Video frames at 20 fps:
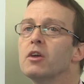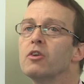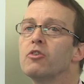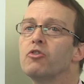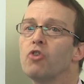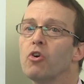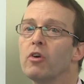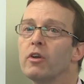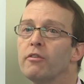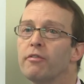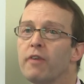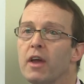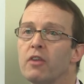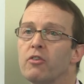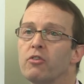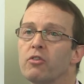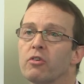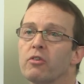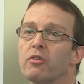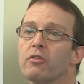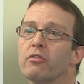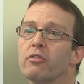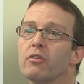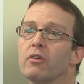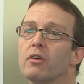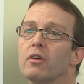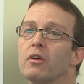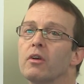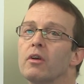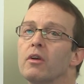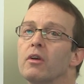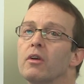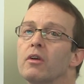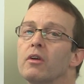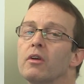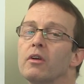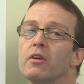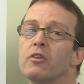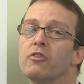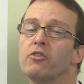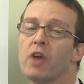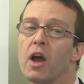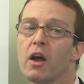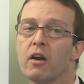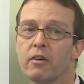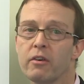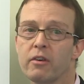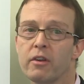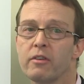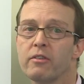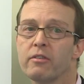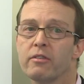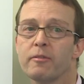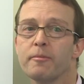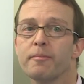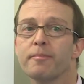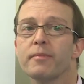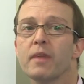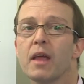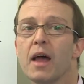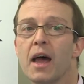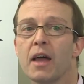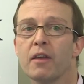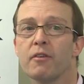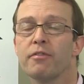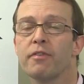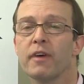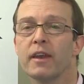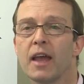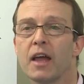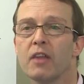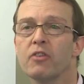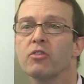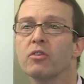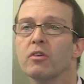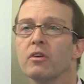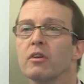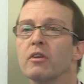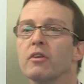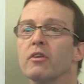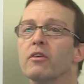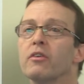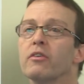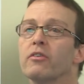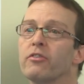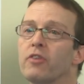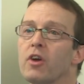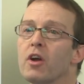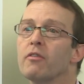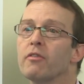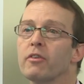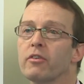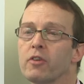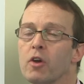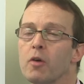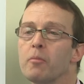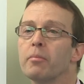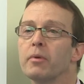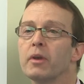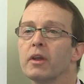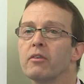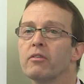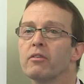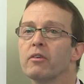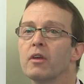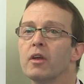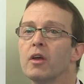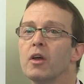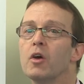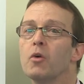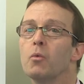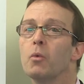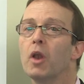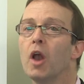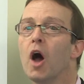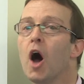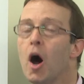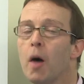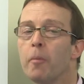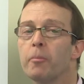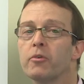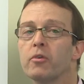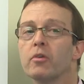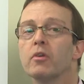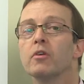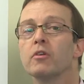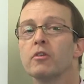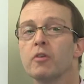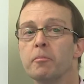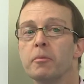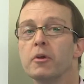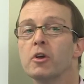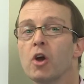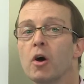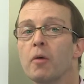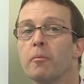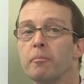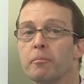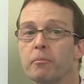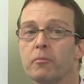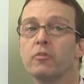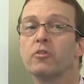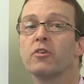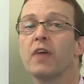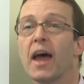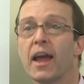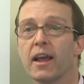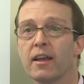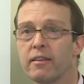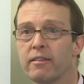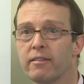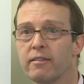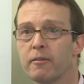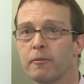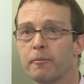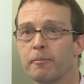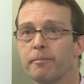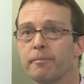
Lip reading: joint ventures, charities, and financial service companies will opt to become DACs.